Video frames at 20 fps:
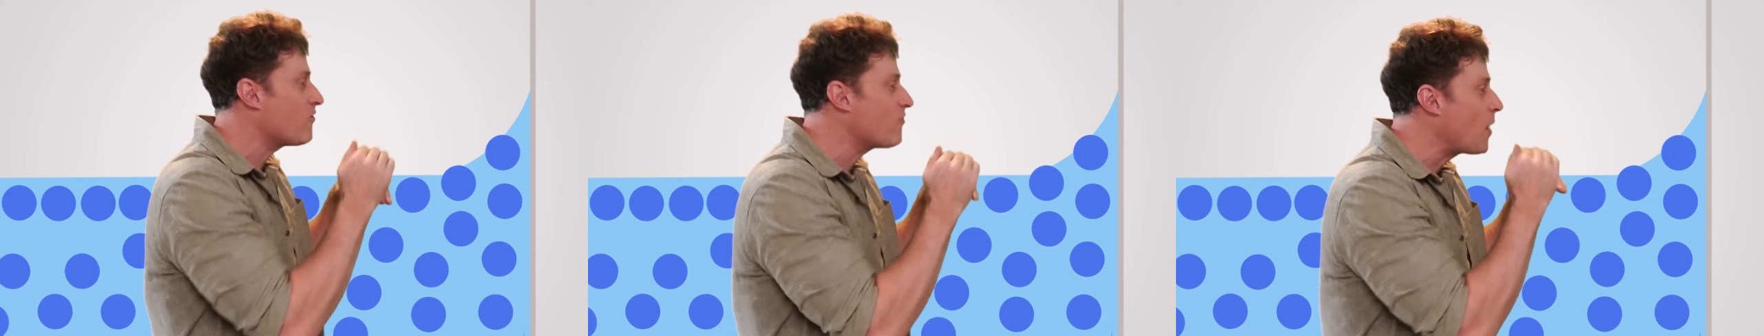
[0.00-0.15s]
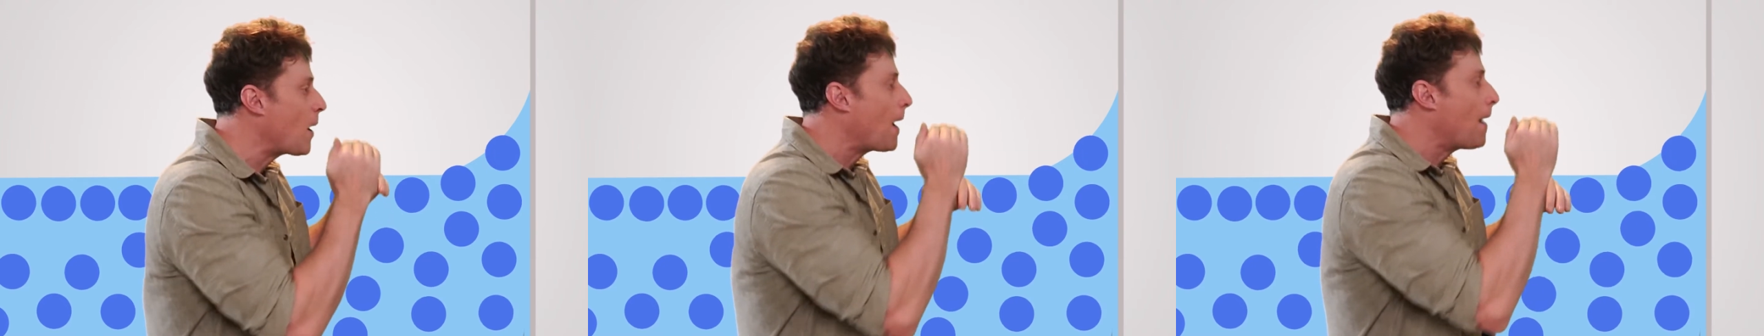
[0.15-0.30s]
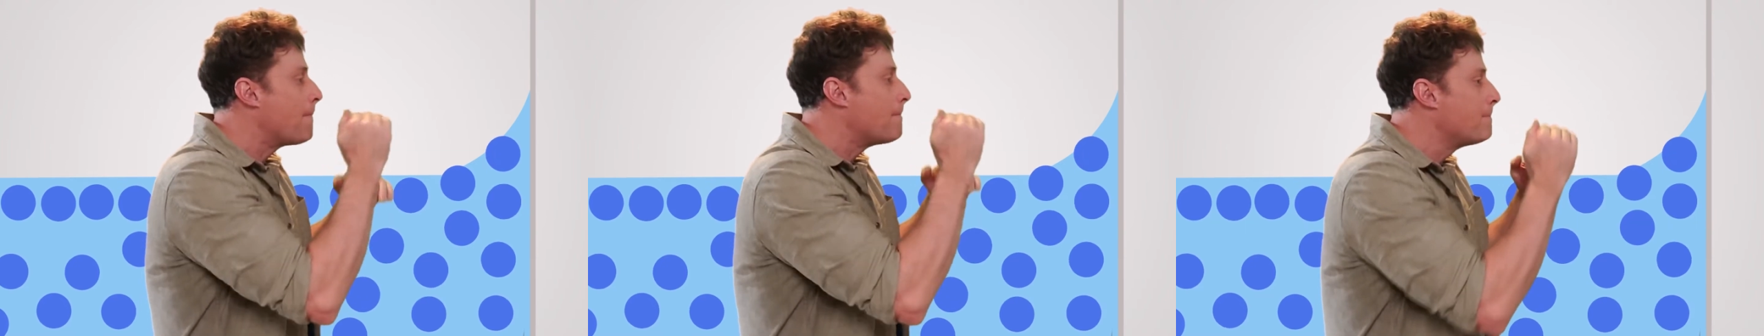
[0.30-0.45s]
of
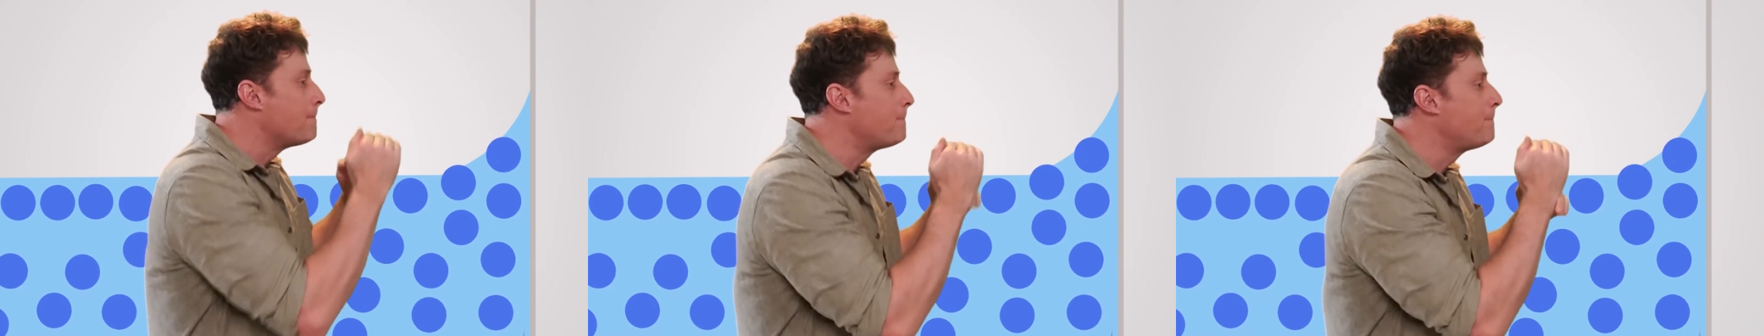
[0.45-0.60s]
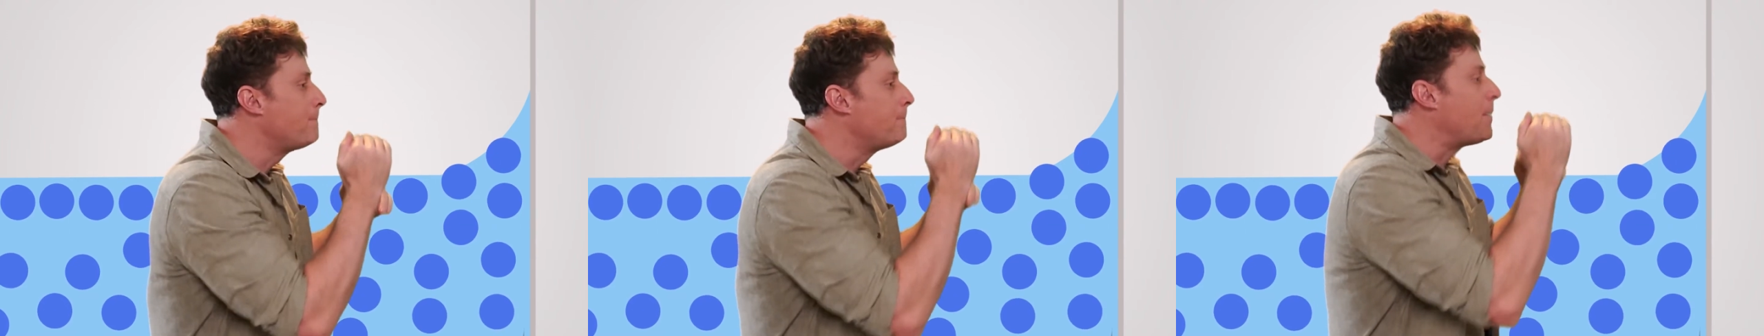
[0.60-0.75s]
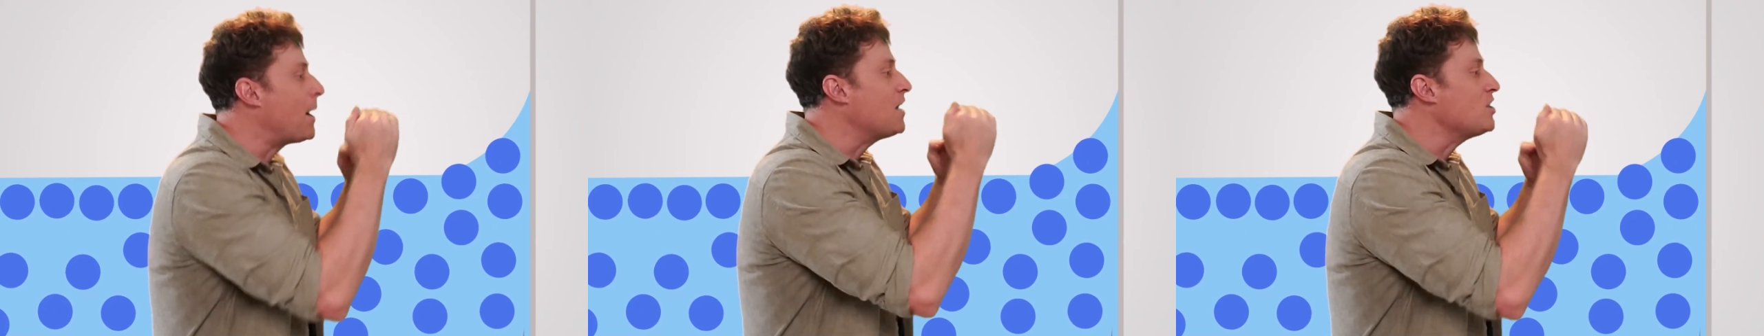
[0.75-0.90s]

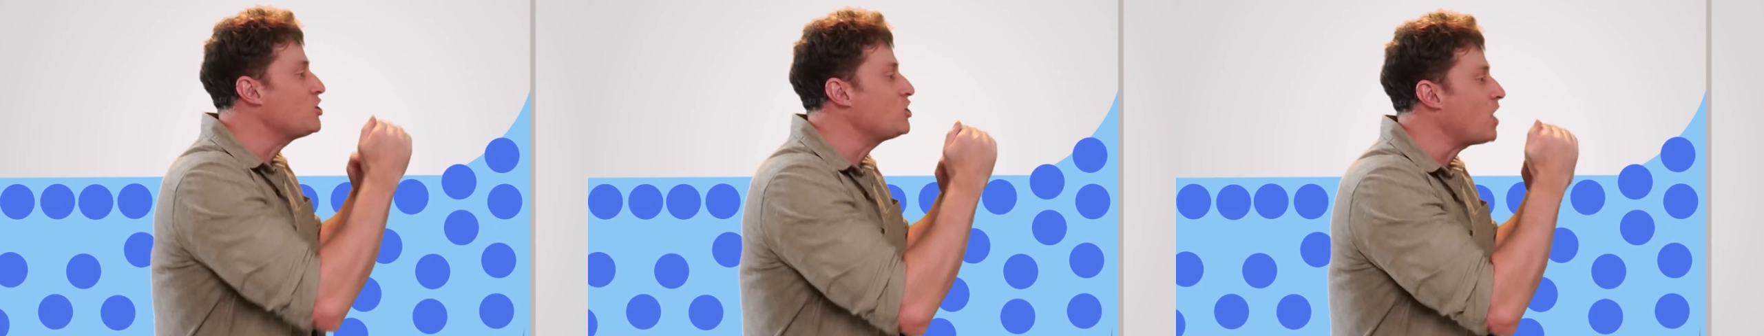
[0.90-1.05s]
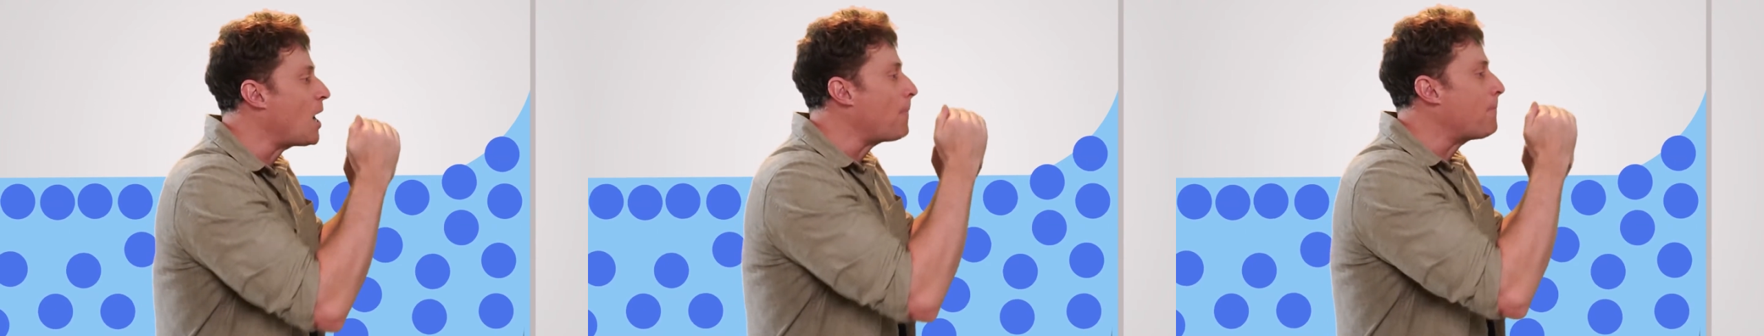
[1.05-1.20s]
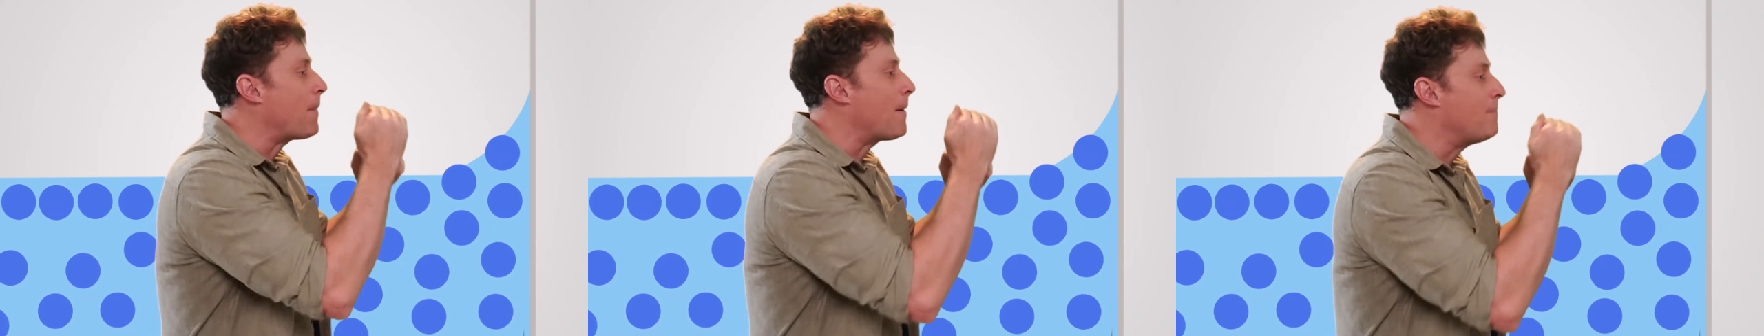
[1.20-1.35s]
bunch
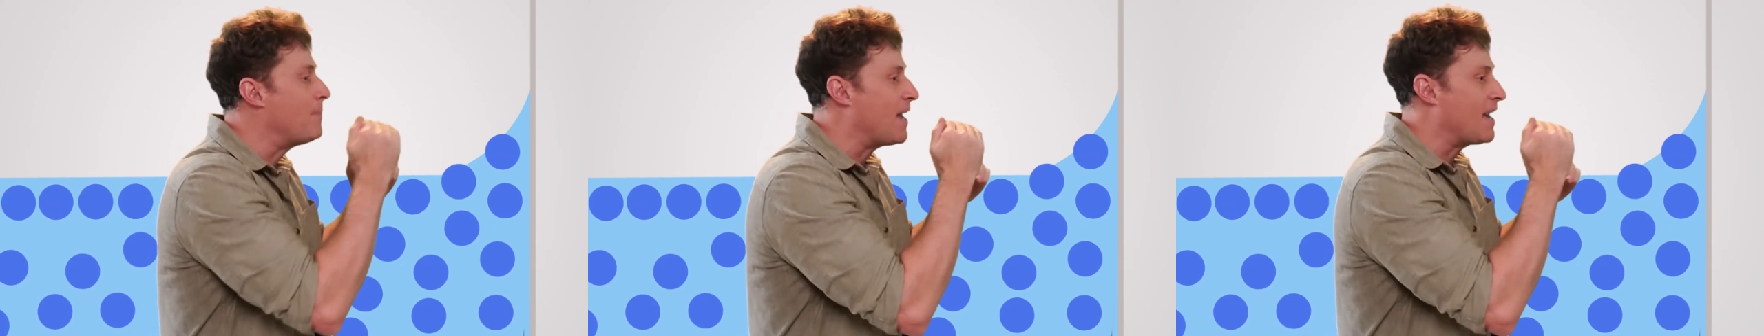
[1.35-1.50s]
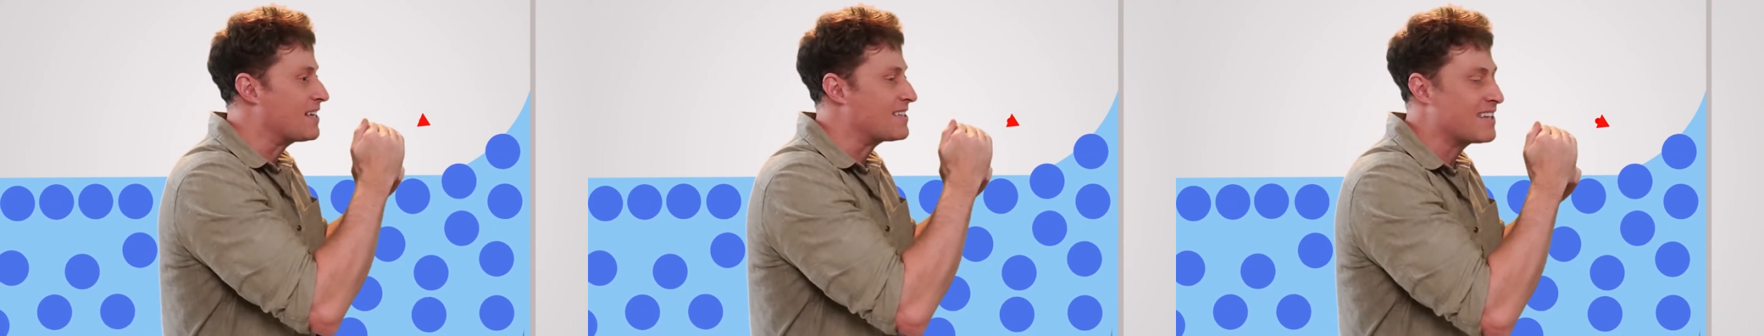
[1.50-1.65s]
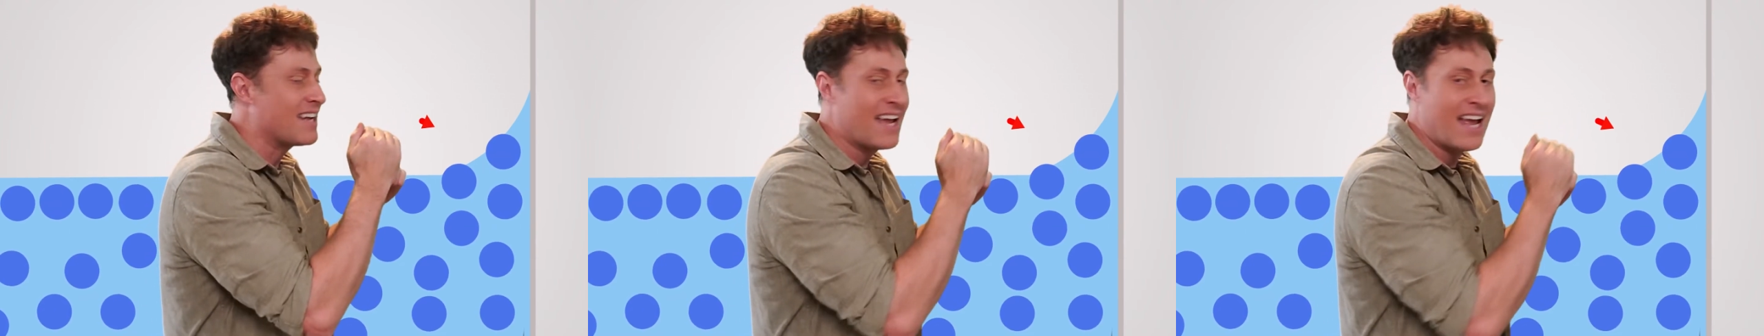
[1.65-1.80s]
up a bit.